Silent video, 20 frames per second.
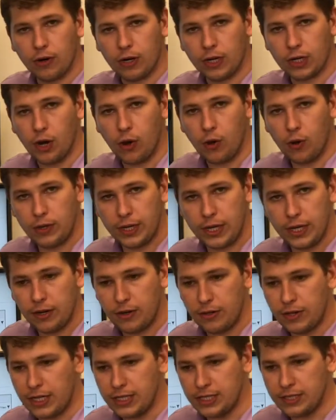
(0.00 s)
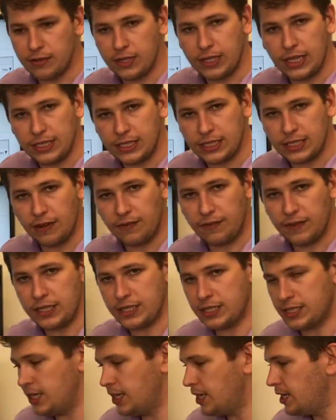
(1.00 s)
or a gold here that's tough to
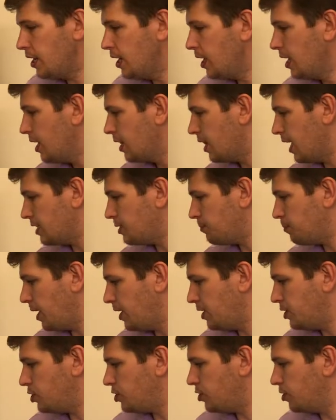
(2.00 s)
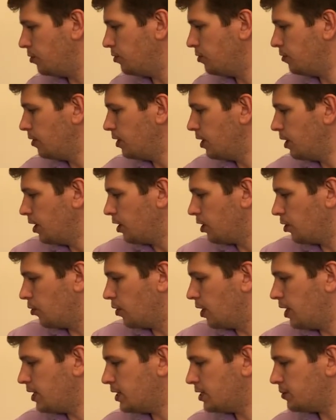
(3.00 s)
see. That's page 2.
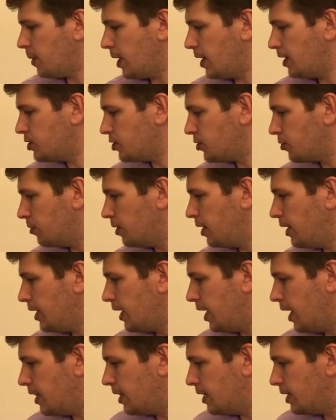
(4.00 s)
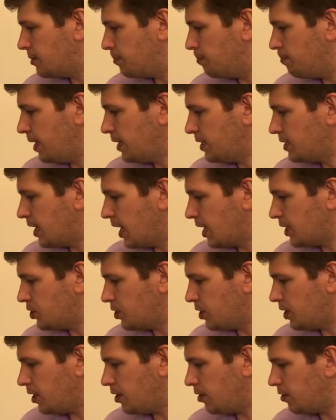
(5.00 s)
green is page 3, and this big
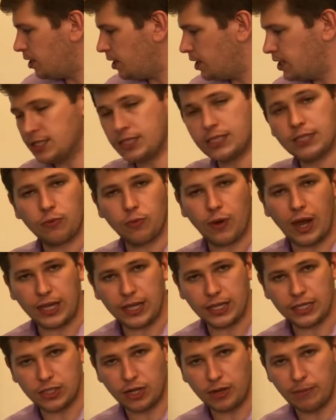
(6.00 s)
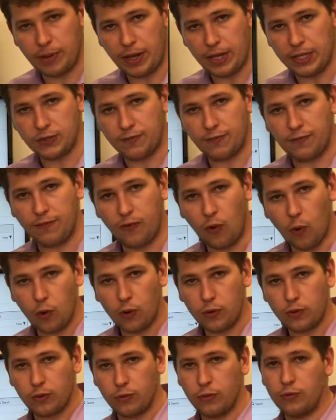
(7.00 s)
section here is rankings on page
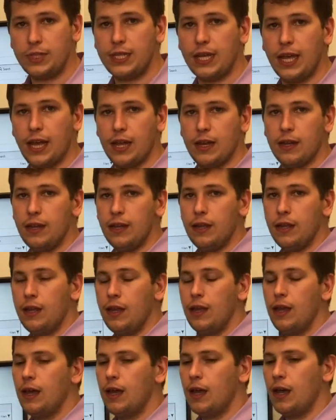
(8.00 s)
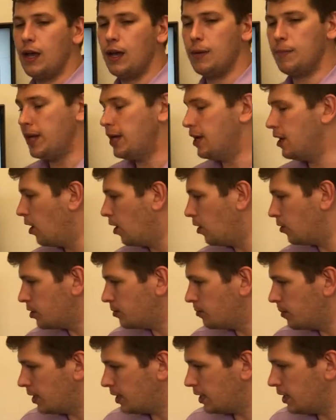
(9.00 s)
4 through 10. And
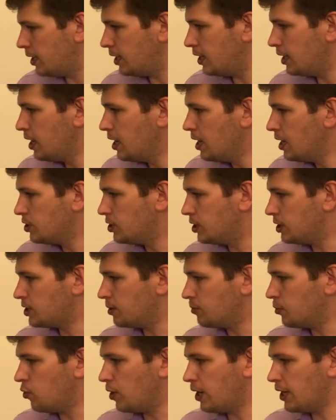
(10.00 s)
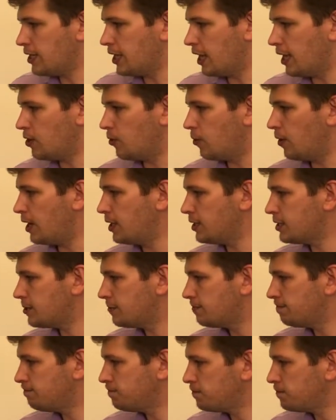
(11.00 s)
ultimately, just some quick takeaways.